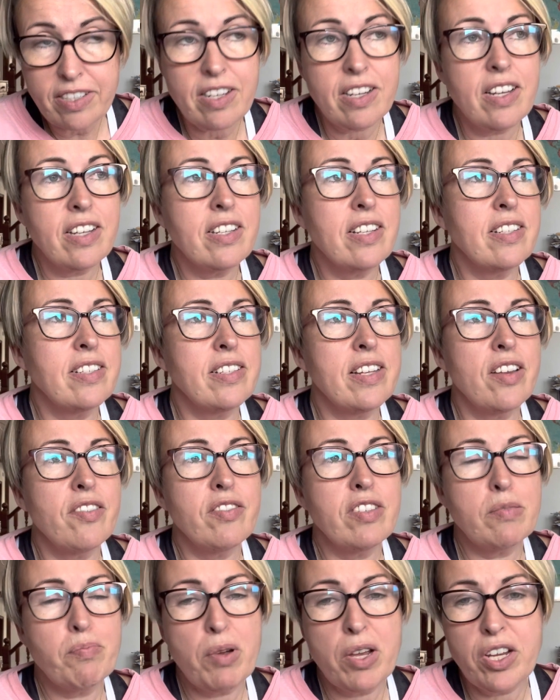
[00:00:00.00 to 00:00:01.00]
And like I say,
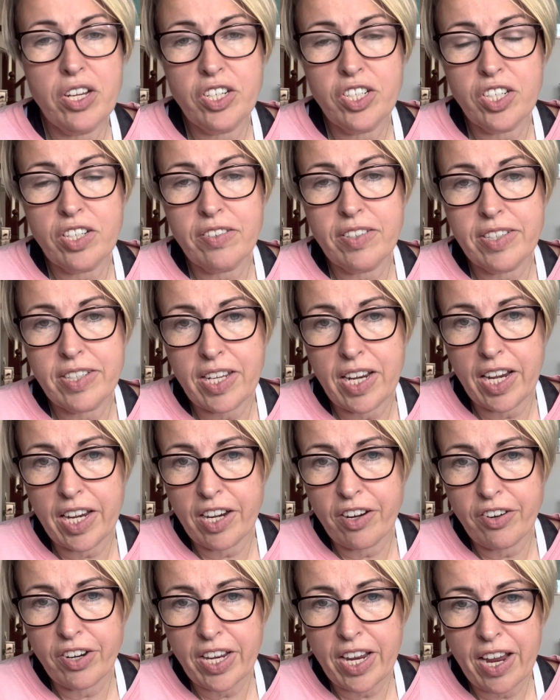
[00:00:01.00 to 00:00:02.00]
this purging, this
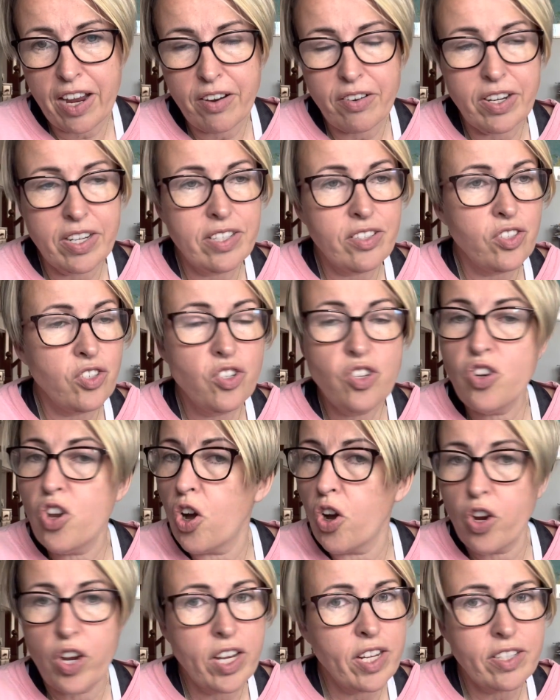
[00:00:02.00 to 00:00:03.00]
clearing out it's
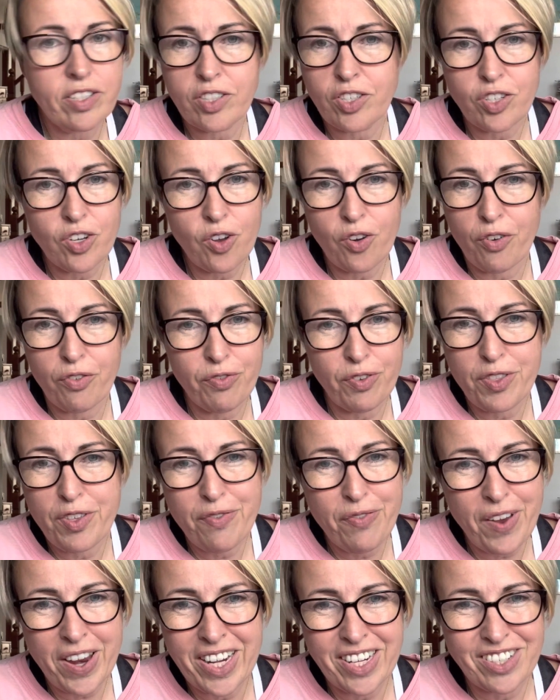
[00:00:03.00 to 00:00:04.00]
not for the
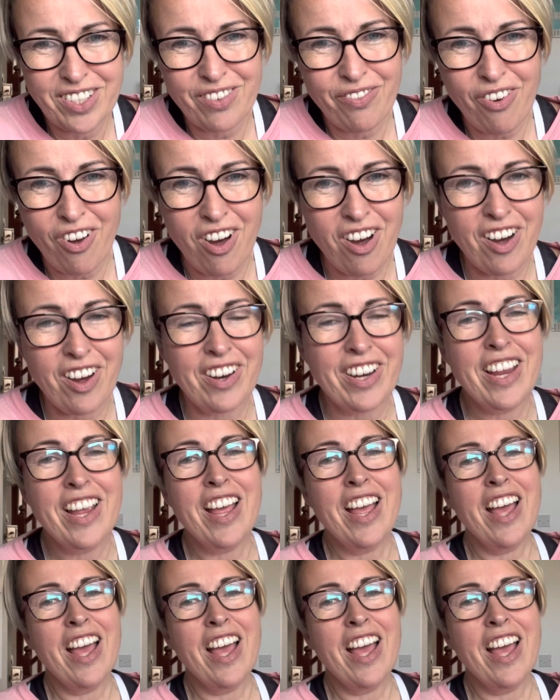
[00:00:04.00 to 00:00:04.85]
faint of heart.